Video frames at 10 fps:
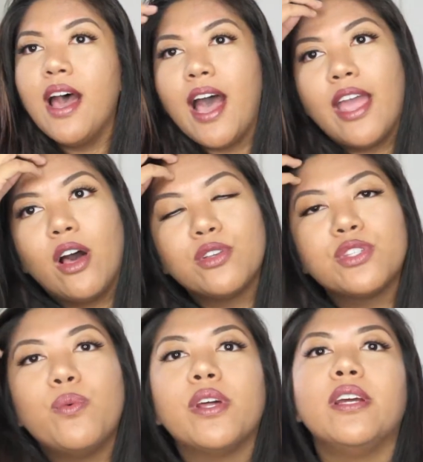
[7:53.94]
I
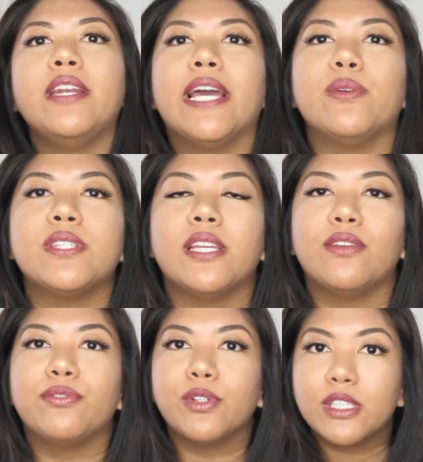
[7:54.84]
also want to announce that
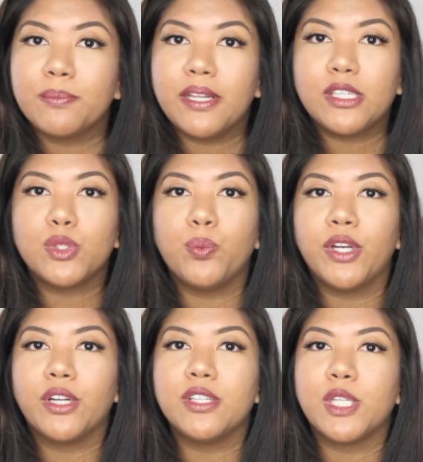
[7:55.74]
the first place
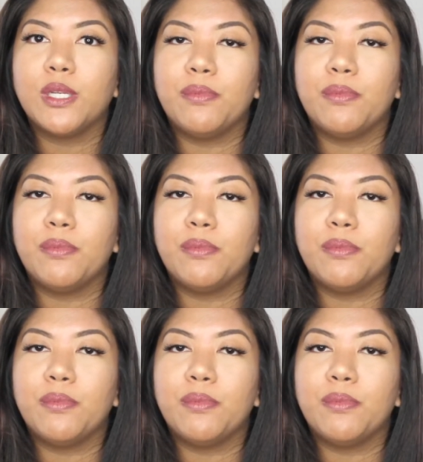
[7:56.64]
winner is going